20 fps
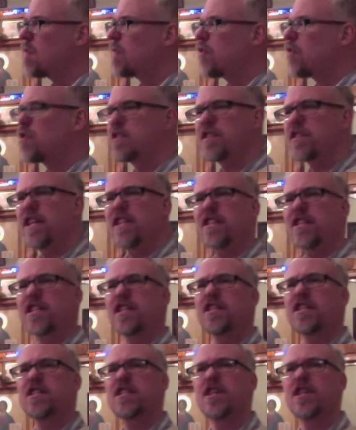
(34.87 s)
First, let's
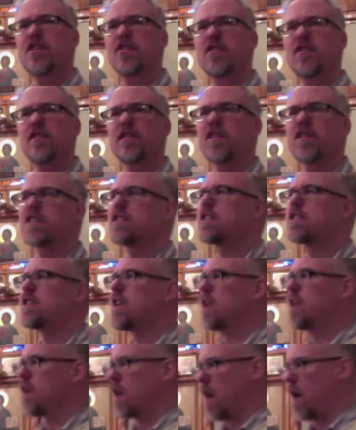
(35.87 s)
consider the
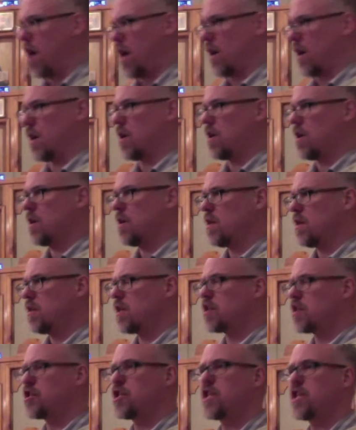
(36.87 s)
synagogue
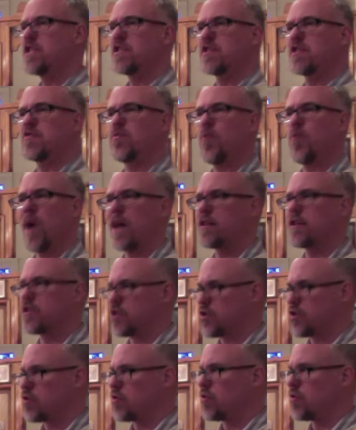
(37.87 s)
that Jesus went
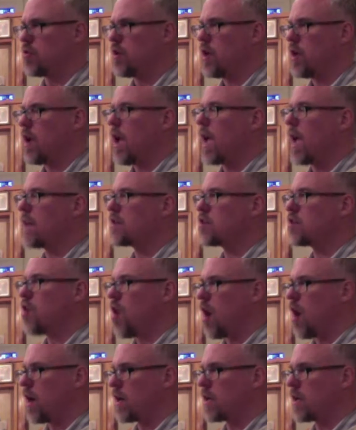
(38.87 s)
to and
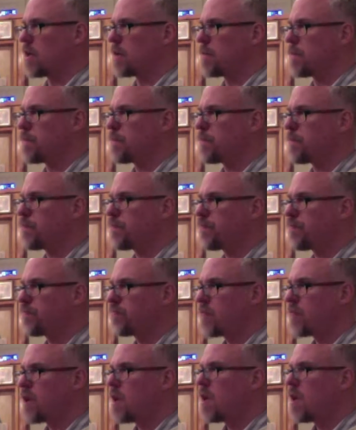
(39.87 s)
taught in.
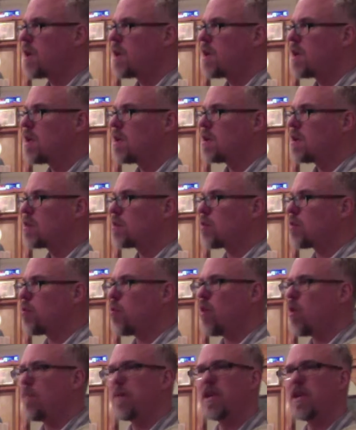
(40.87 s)
The
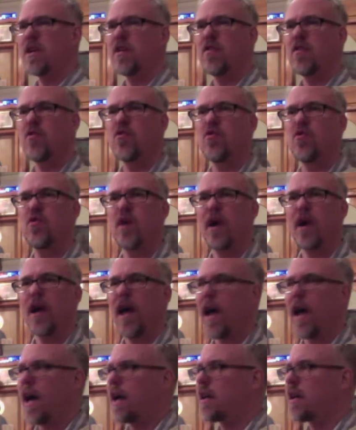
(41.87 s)
woman who
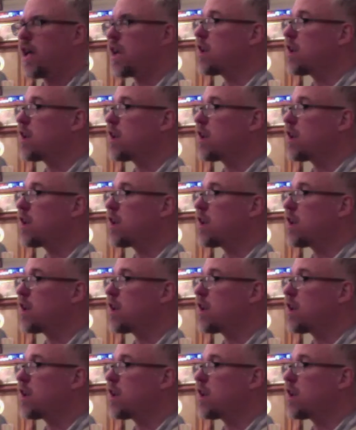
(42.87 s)
had an